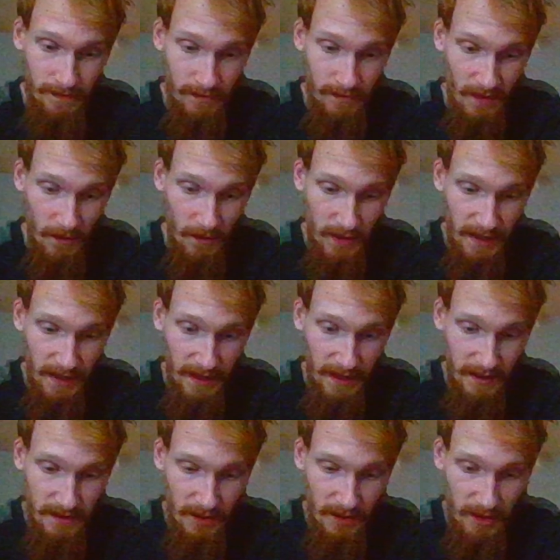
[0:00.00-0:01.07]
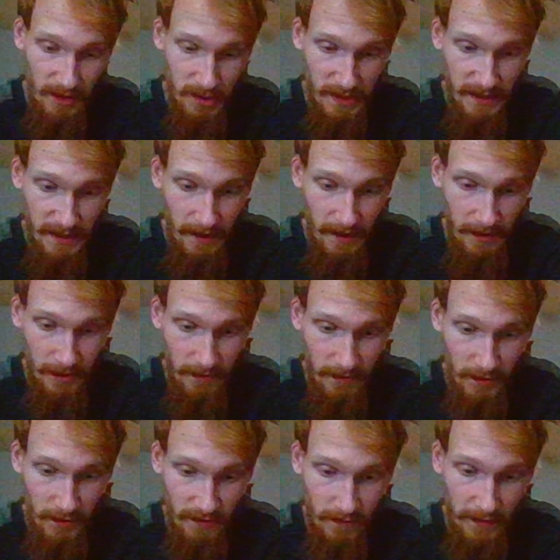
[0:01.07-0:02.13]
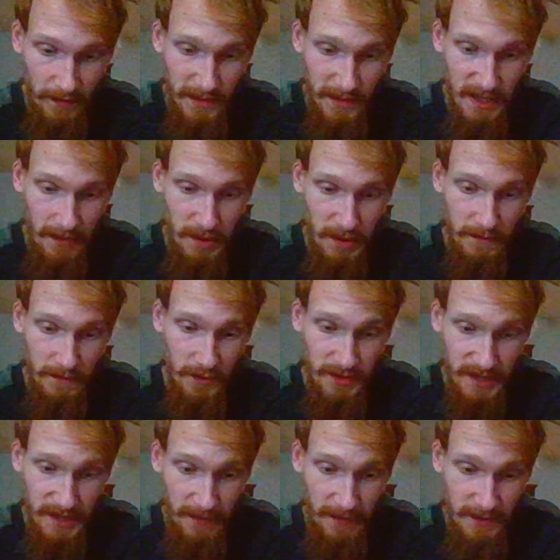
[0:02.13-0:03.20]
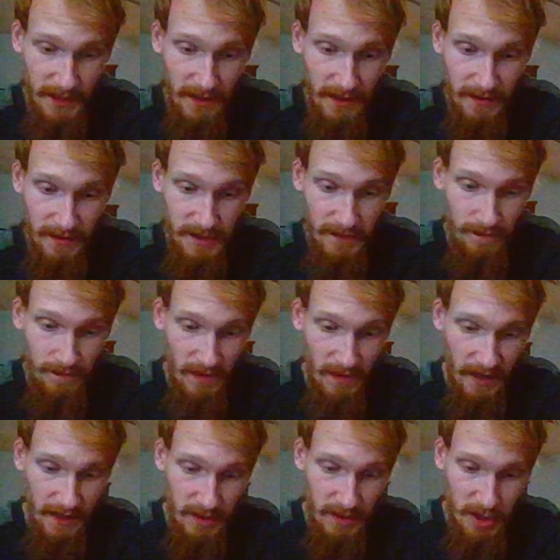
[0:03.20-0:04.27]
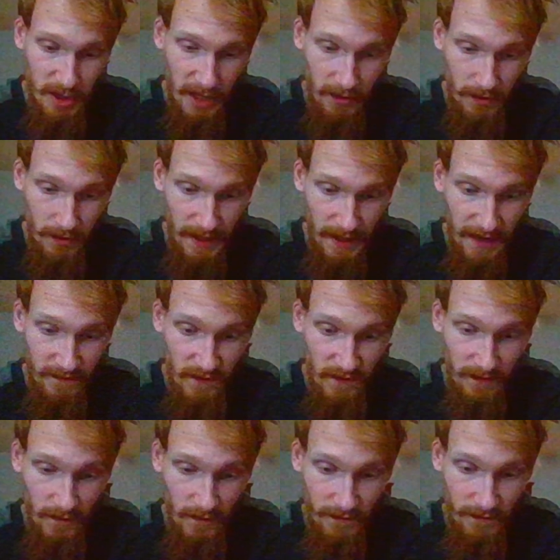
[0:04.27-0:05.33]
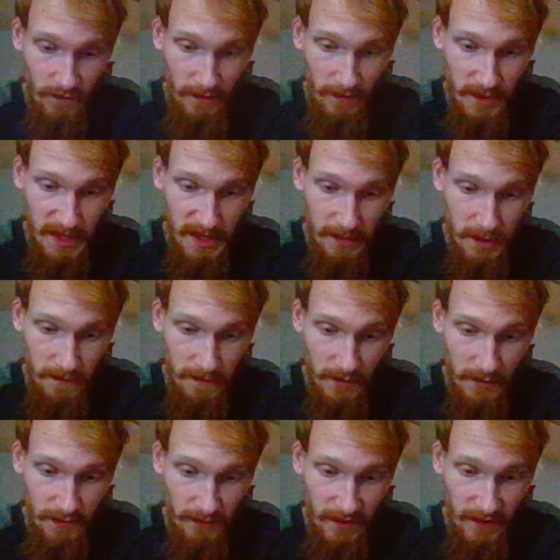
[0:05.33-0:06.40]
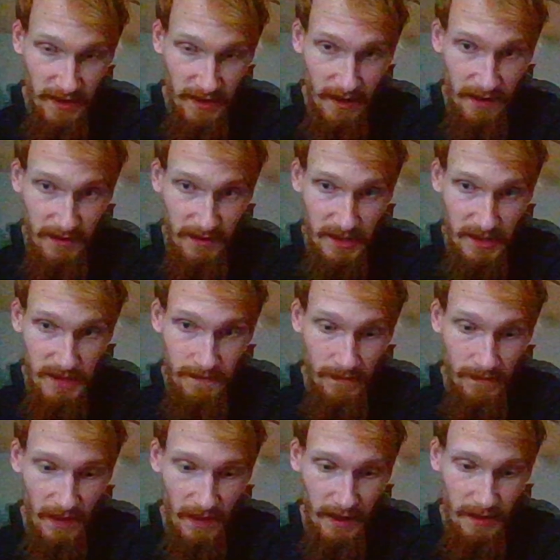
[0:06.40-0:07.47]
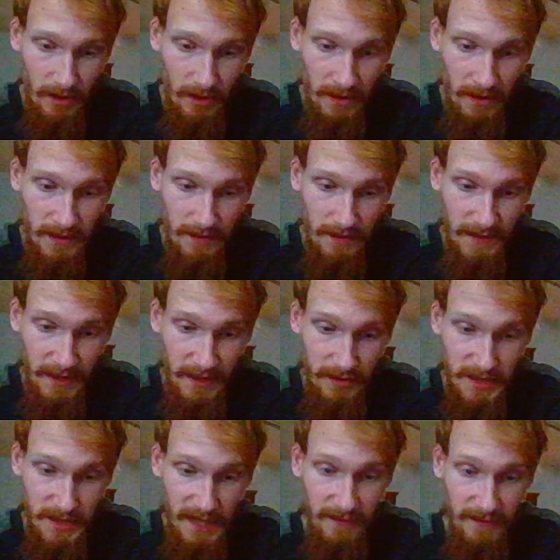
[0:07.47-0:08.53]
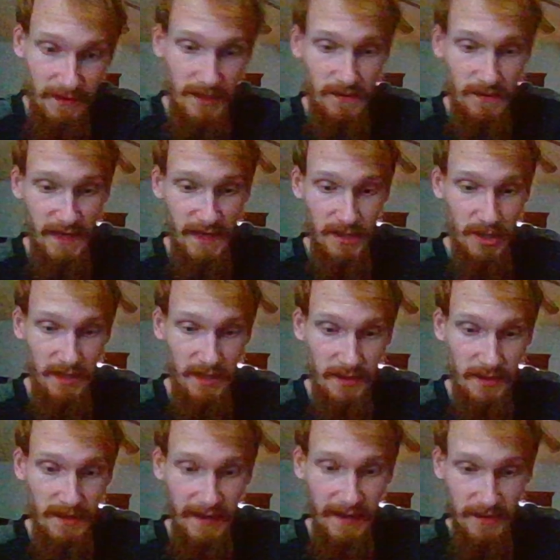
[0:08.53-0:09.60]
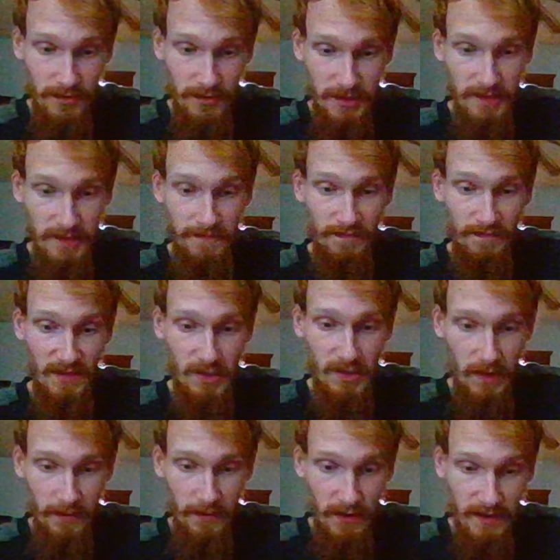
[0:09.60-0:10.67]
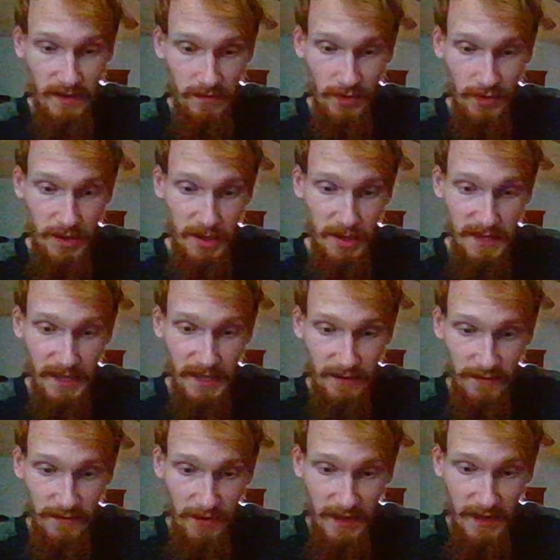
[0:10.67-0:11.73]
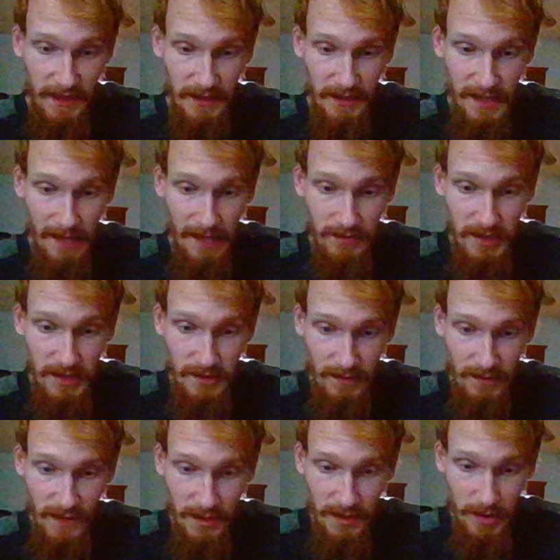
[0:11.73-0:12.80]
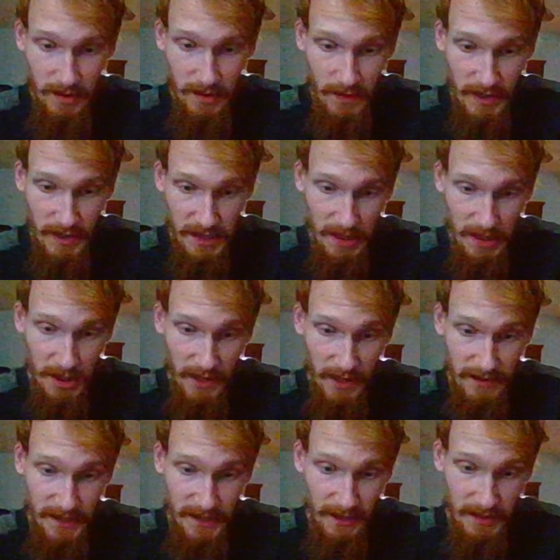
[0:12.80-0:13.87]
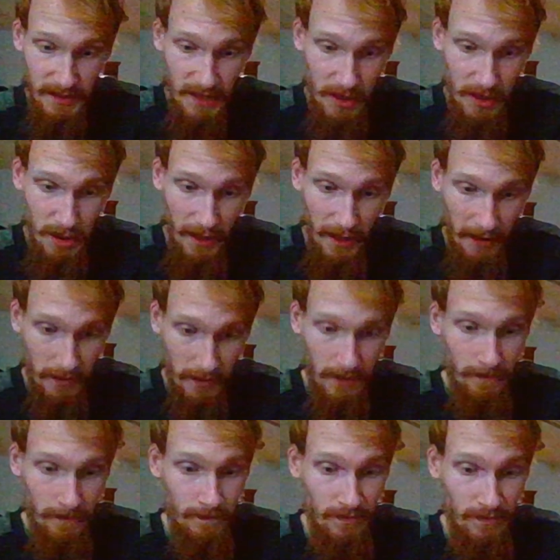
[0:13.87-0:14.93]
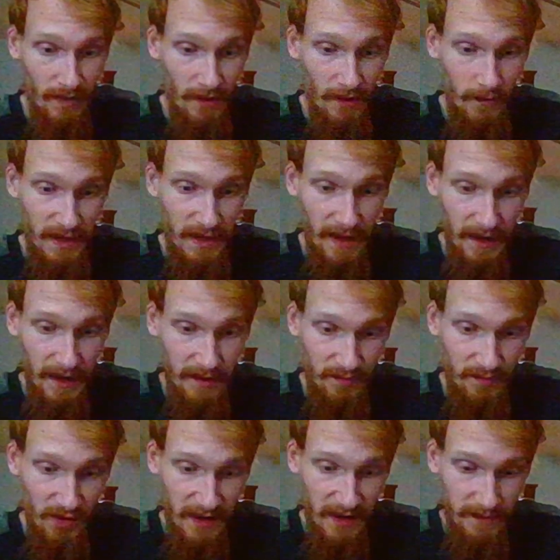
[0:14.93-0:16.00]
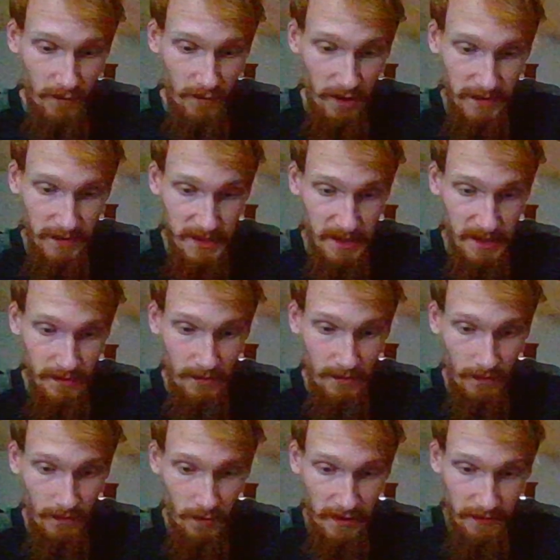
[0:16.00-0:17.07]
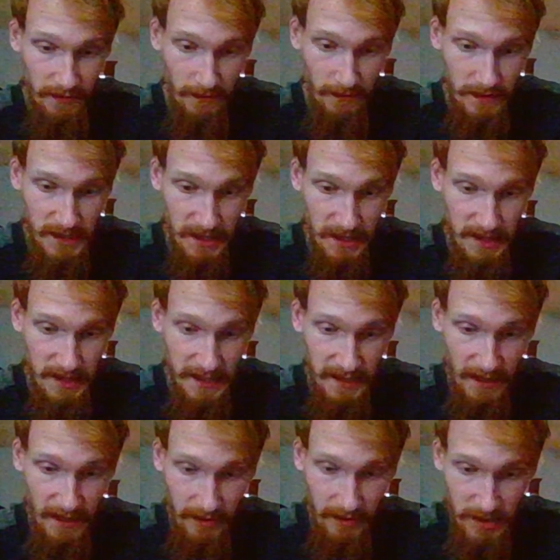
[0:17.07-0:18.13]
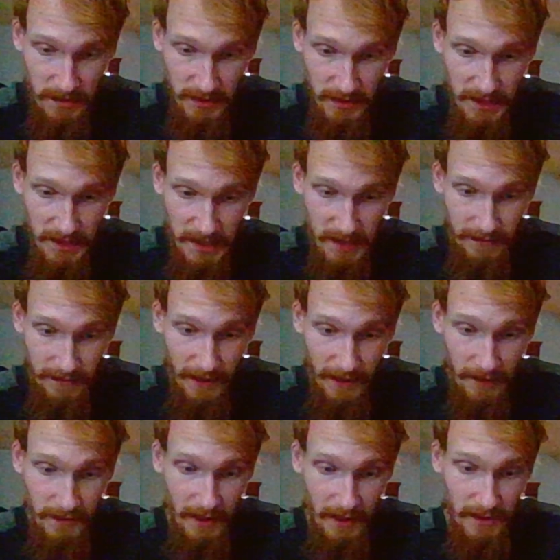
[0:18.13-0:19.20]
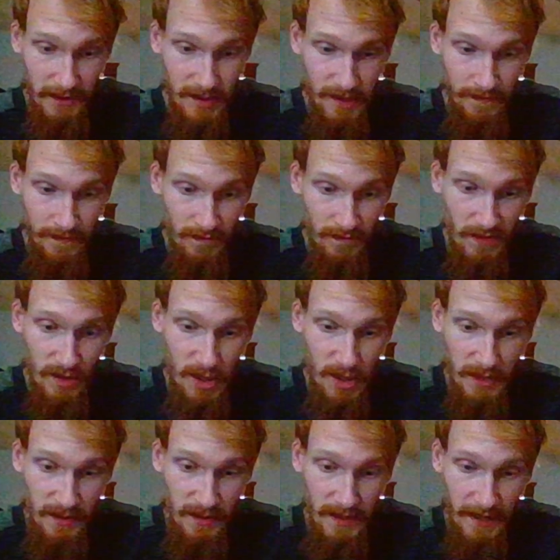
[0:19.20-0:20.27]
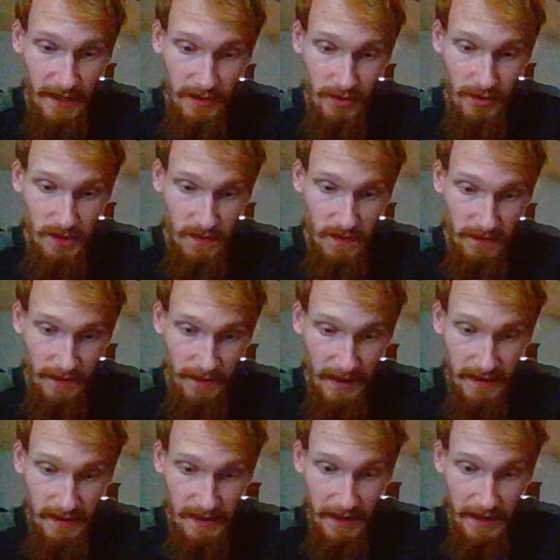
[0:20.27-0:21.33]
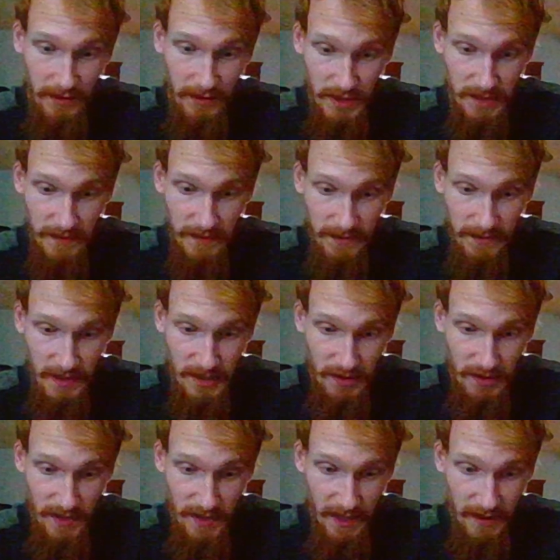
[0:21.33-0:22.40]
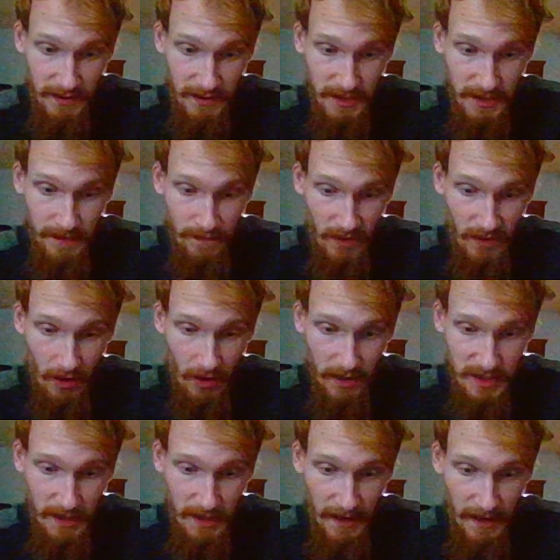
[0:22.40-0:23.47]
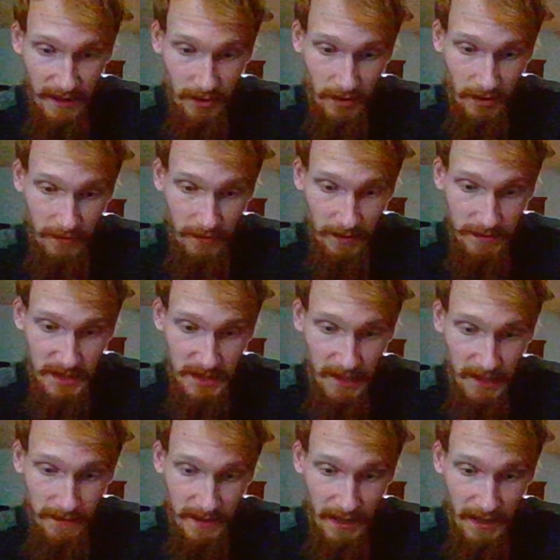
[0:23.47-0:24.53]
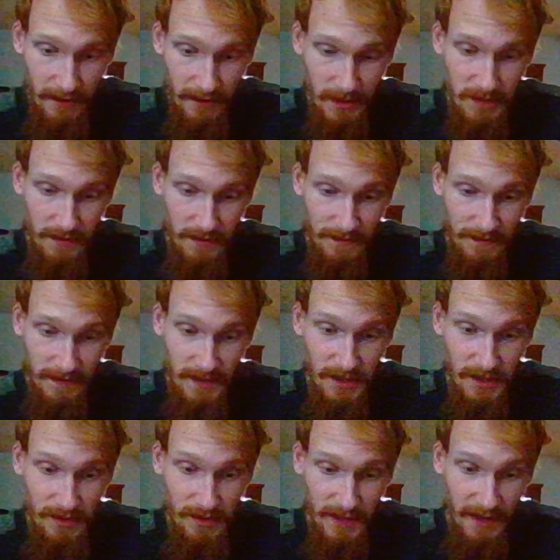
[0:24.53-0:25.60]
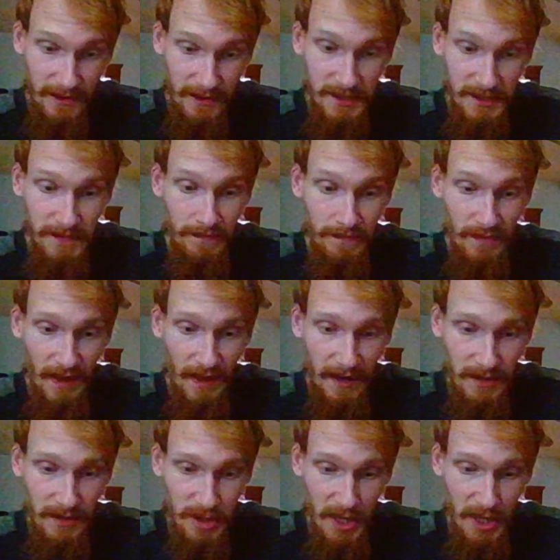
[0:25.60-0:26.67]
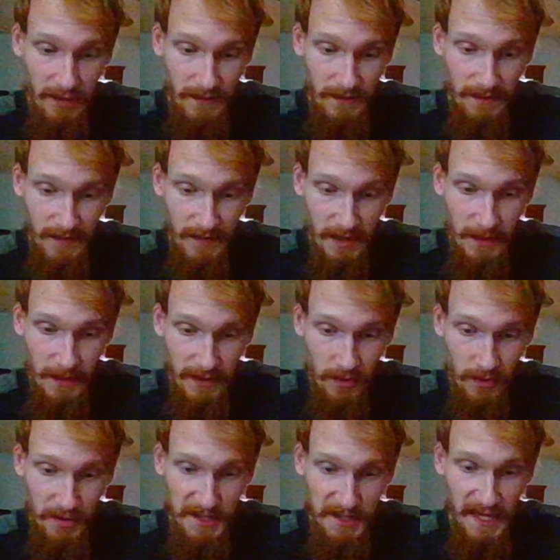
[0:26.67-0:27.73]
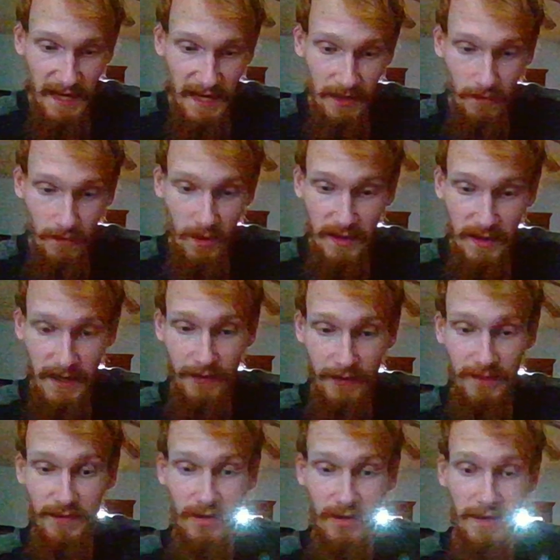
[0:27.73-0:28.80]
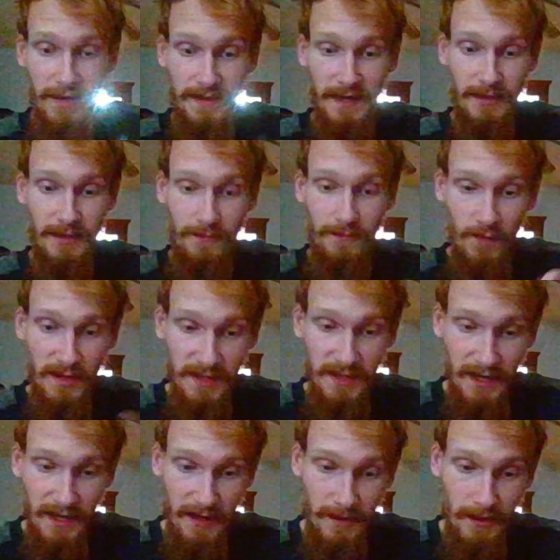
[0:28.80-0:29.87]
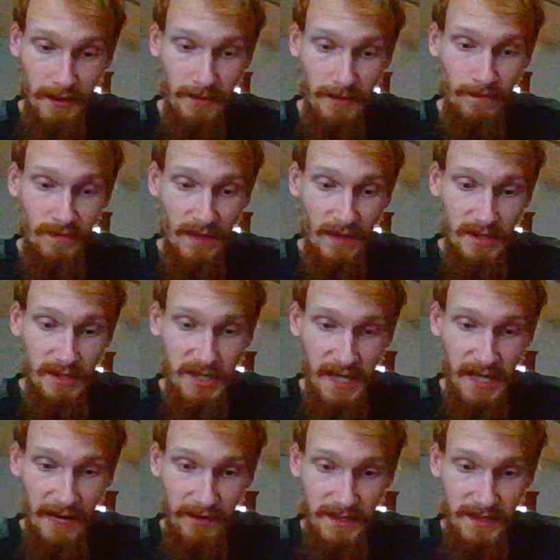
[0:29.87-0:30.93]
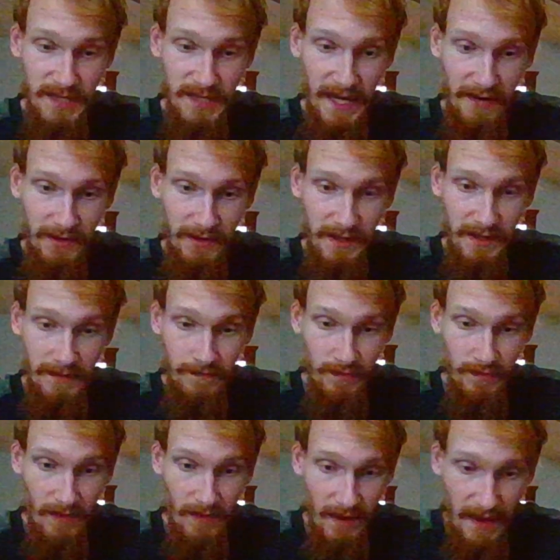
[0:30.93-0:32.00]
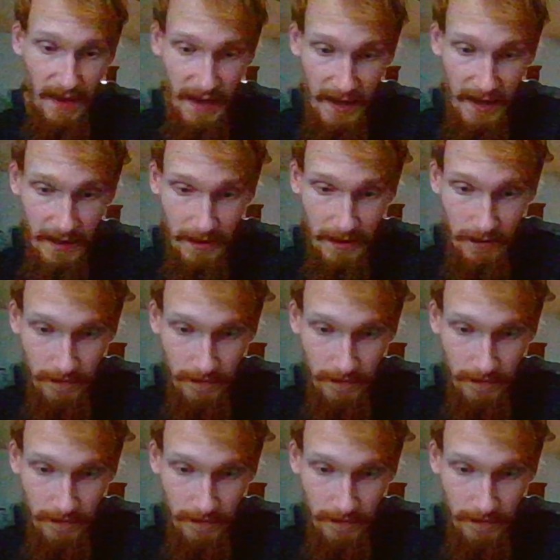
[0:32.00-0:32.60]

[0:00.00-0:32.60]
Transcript: We had DeAndre Carter with 1 reception for 7 yards, and Gerald Everett with 1 reception for 3 yards. And on the Commanders side of things, we had Jaden Daniels, 21 completions out of 38 attempts, 326 yards, and a touchdown. We had Brian Robinson with 16 carries for 65 yards, Jaden Daniels with 8 carries, 52 yards, Austin Eckler with 7 carries for 52 yards, and Jeremy McNichols had 1 carry but got -1 yard. Scary Terry had